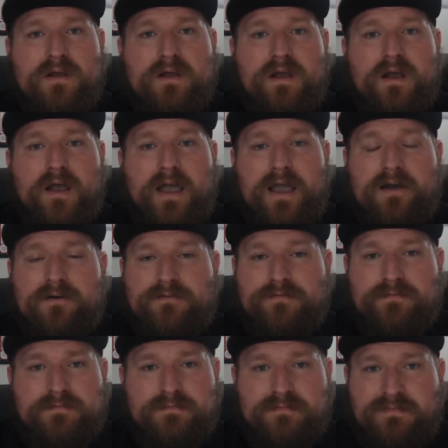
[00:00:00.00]
have
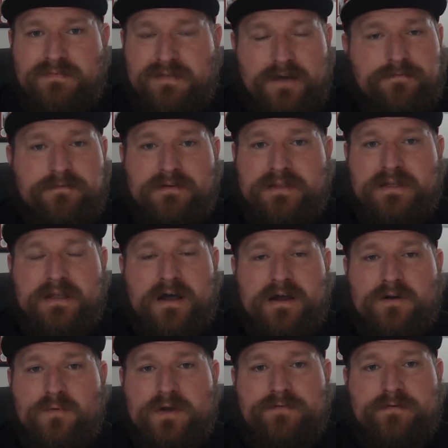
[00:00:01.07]
definitely gone
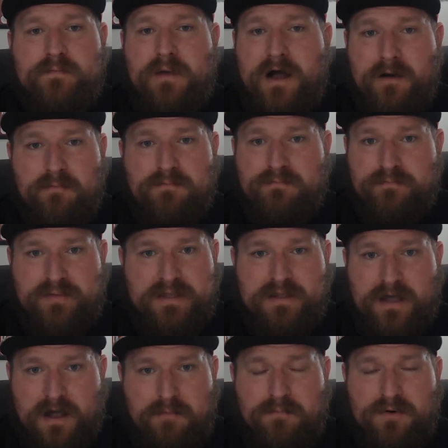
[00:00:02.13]
away from being
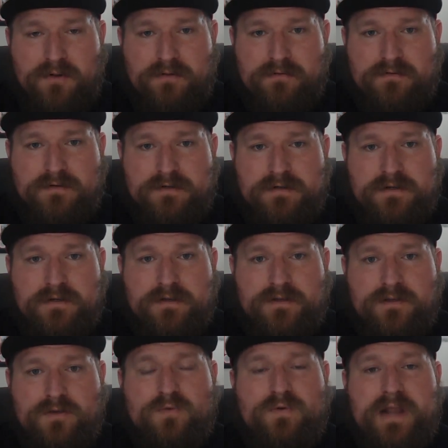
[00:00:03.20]
humble.
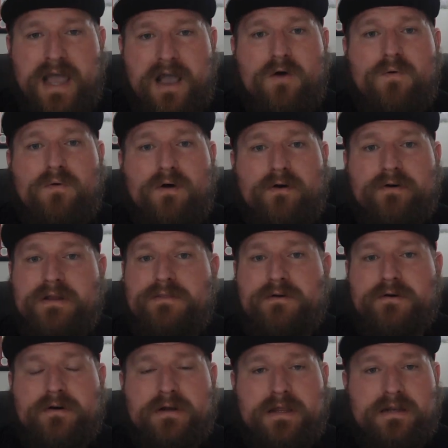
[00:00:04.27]
You now are
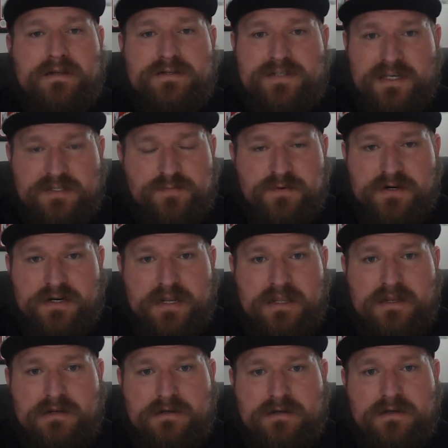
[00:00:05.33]
either in desperate
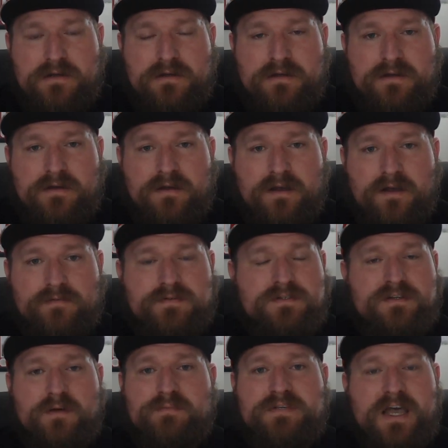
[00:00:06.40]
need of
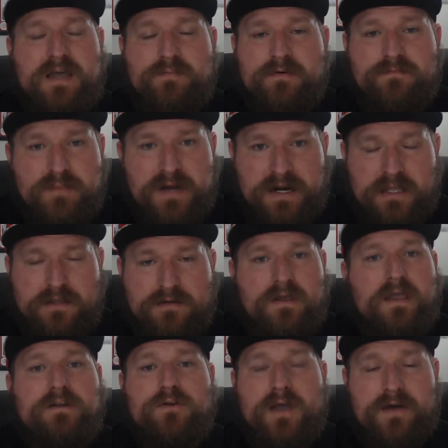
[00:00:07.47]
some type of money,
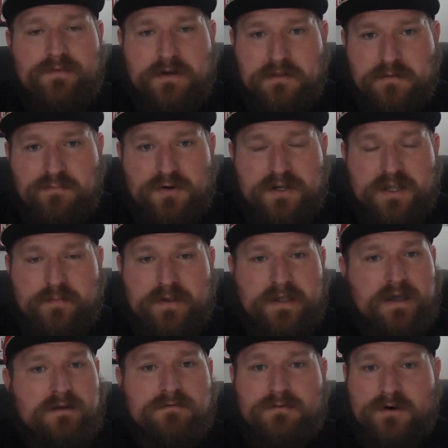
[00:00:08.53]
You have another book coming
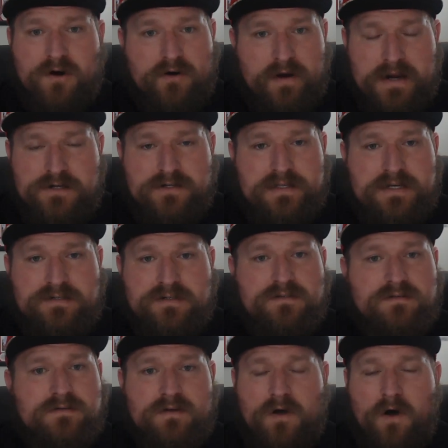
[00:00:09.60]
out.
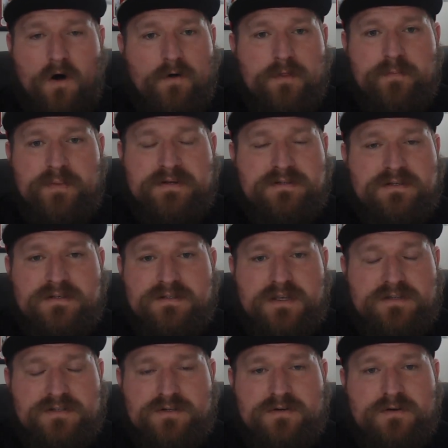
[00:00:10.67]
Congratulations. All the best
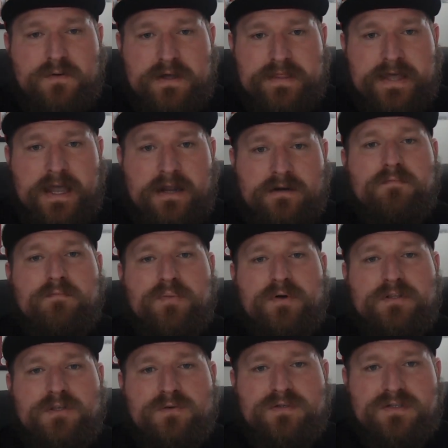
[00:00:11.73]
success to you on that. But
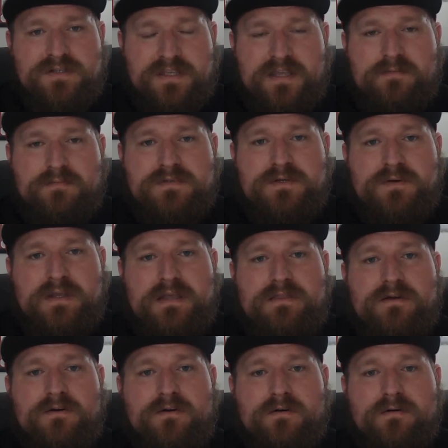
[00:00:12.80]
you seem to either